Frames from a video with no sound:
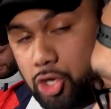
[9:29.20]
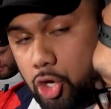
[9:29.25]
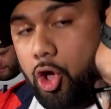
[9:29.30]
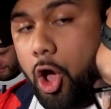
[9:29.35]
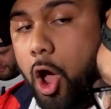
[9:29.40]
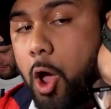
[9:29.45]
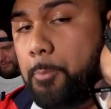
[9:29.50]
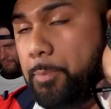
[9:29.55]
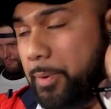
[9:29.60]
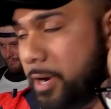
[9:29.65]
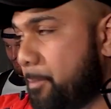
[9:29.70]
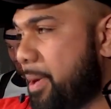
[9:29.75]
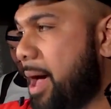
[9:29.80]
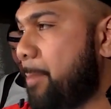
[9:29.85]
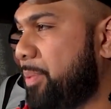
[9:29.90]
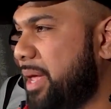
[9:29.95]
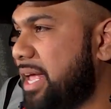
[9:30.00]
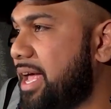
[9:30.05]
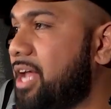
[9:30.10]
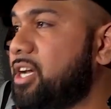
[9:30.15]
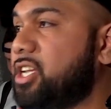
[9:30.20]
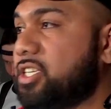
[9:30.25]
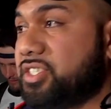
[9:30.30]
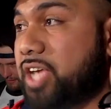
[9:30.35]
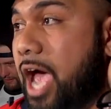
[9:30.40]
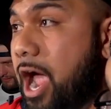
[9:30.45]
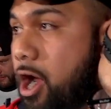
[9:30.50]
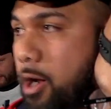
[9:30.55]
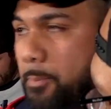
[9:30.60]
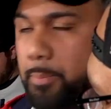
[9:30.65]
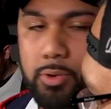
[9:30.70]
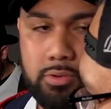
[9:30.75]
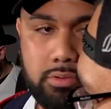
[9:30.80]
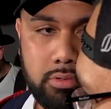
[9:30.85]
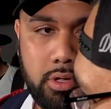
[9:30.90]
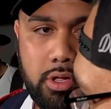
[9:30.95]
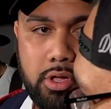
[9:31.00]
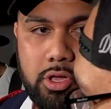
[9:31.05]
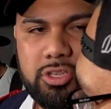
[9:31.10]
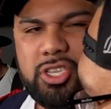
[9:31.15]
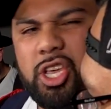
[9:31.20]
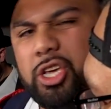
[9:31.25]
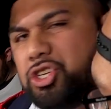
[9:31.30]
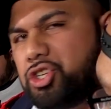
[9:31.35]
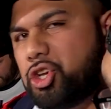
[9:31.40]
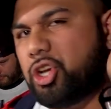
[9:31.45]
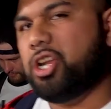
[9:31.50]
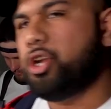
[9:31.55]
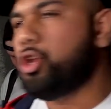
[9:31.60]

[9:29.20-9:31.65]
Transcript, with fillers: you open about being undesirable, so you should